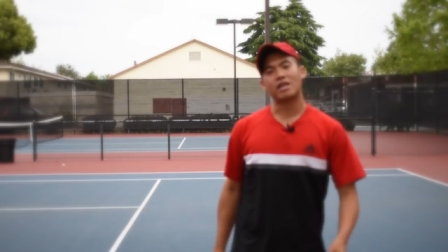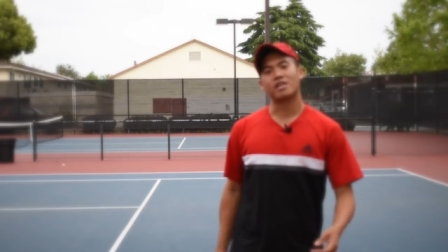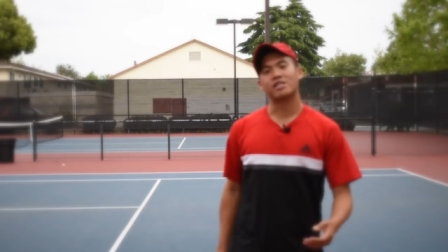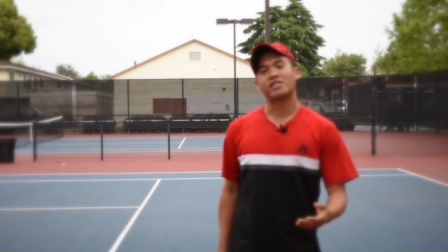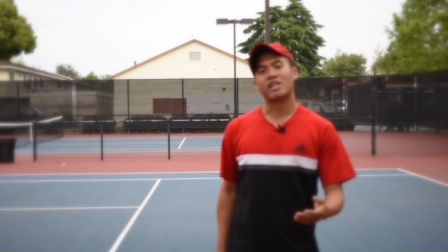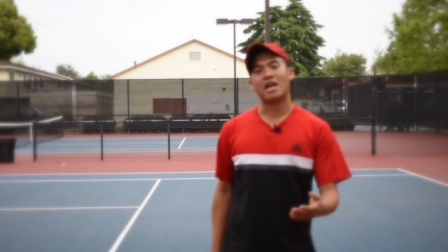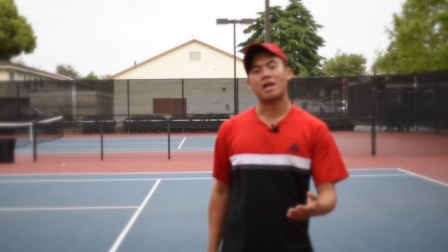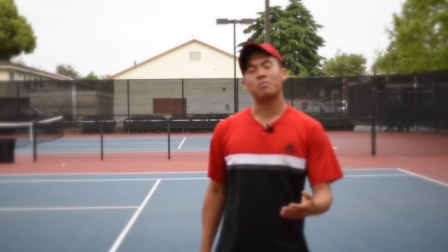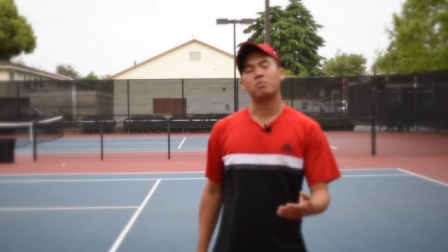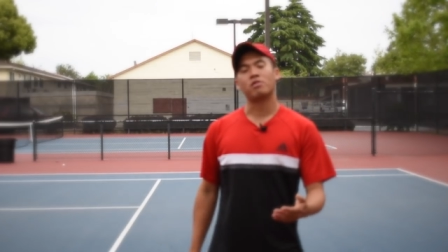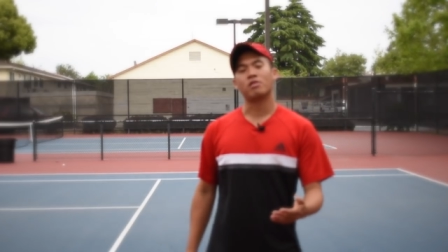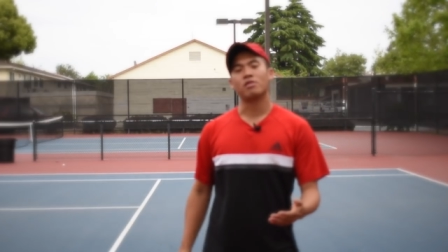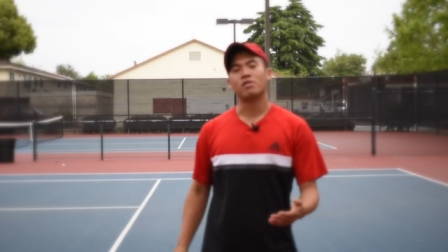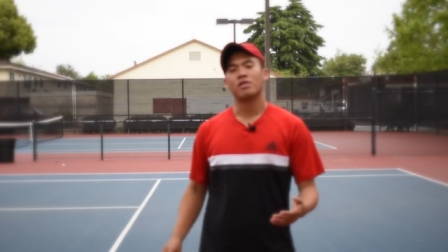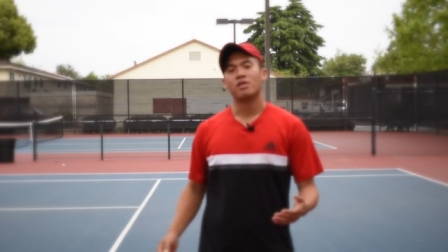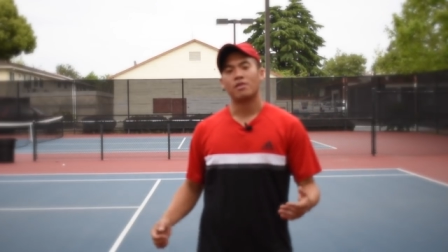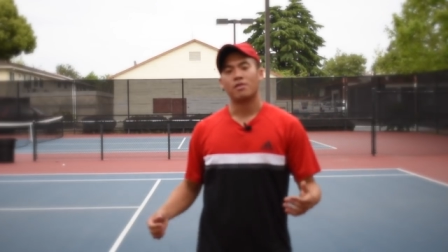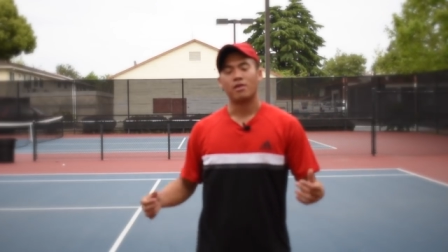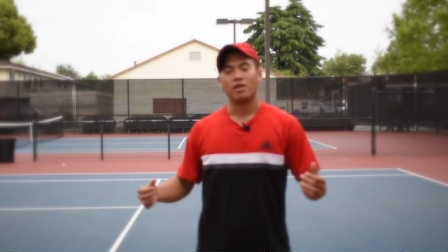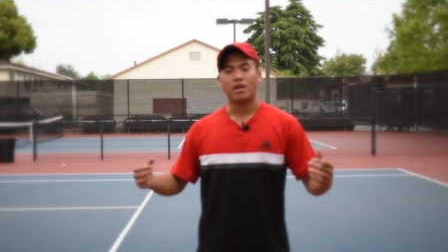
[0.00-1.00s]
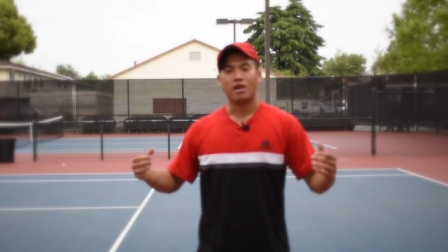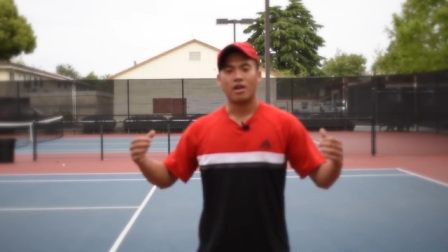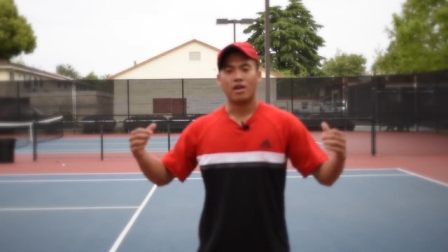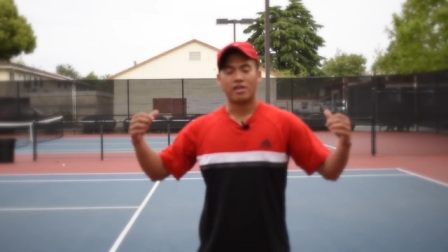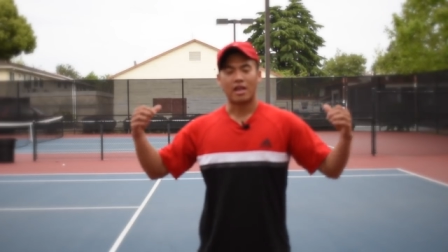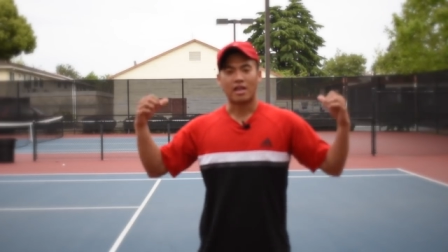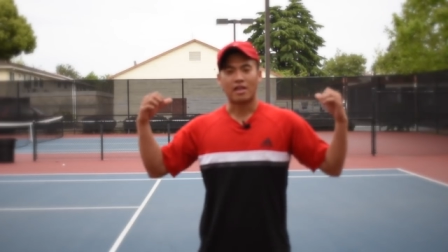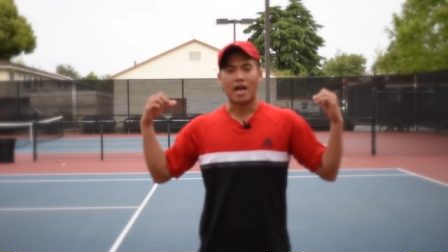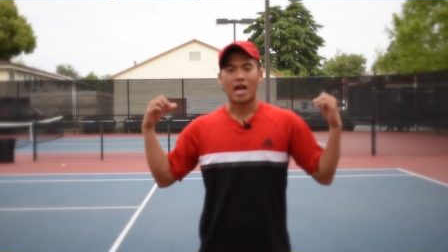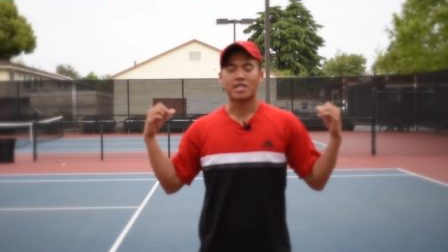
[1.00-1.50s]
that example,
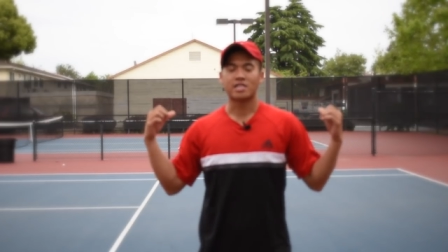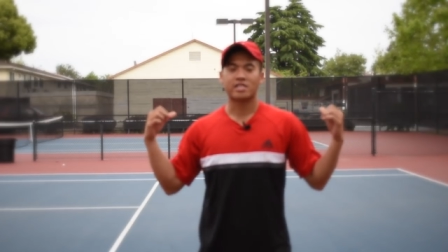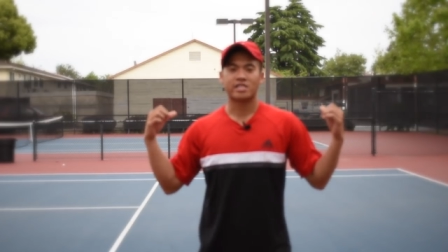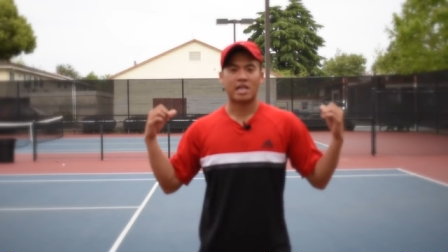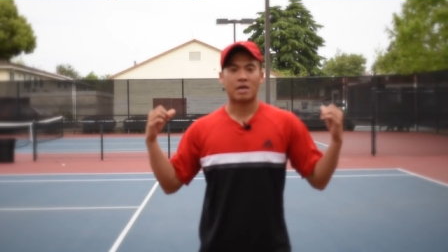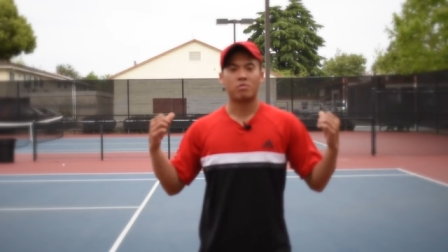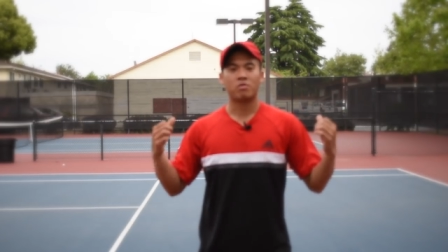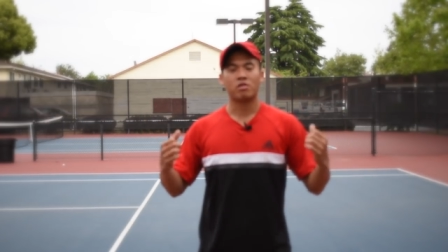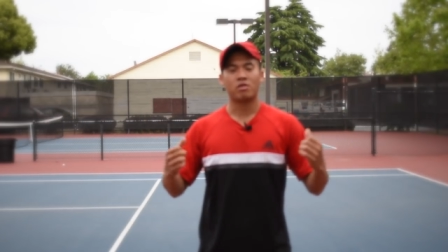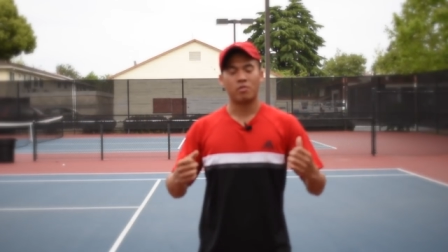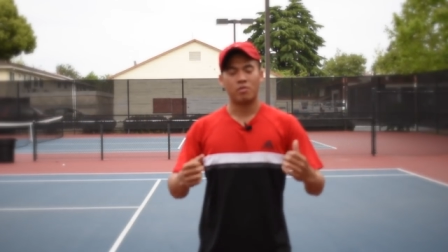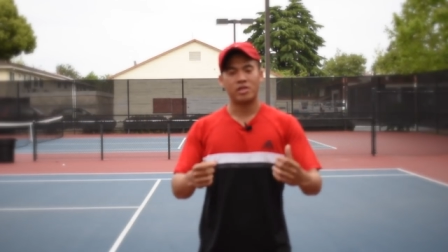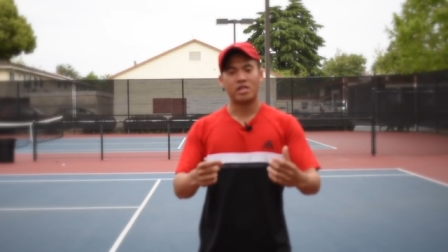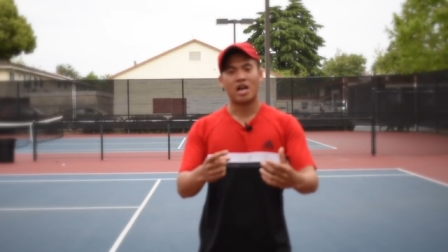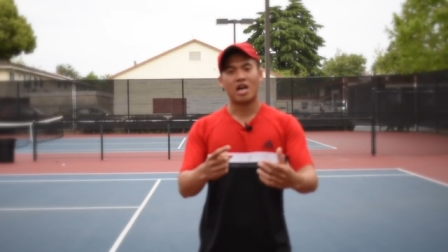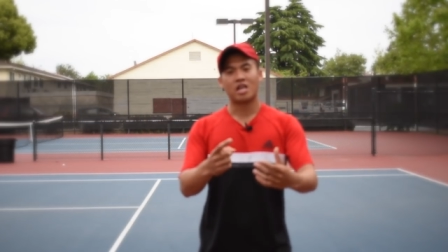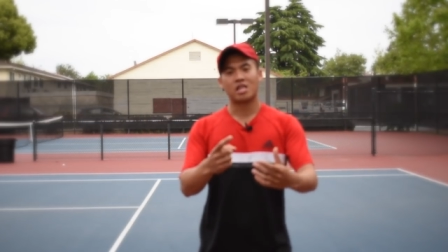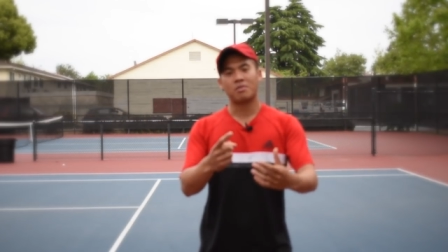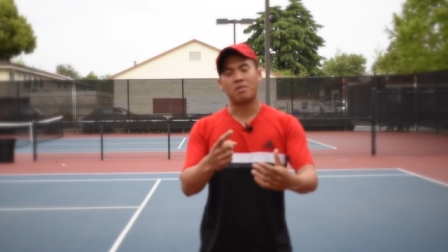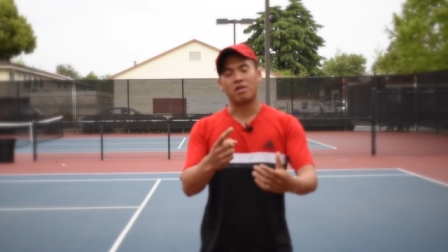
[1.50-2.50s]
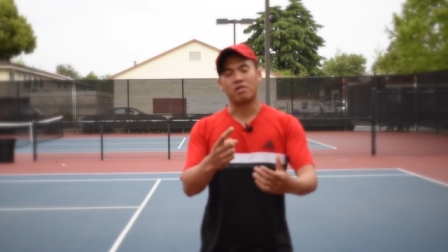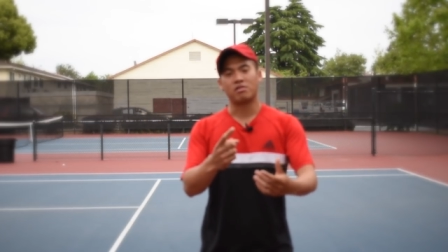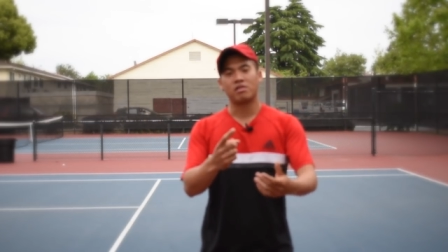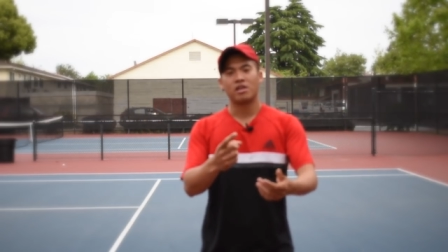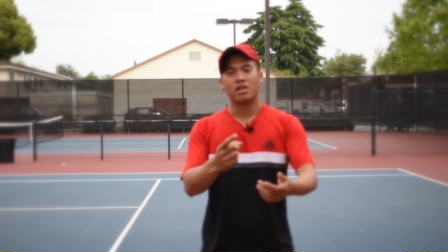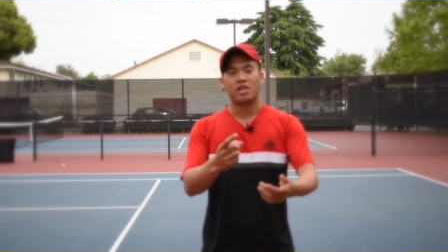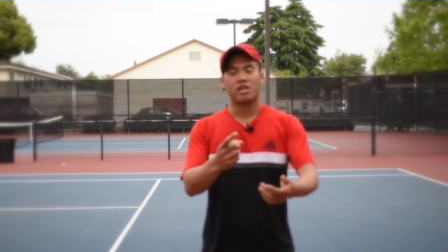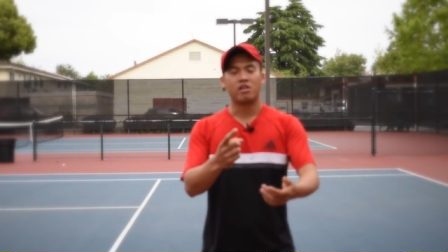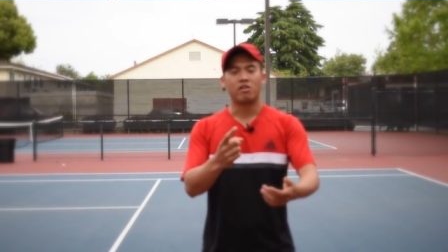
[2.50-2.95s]
and that last example we talked about,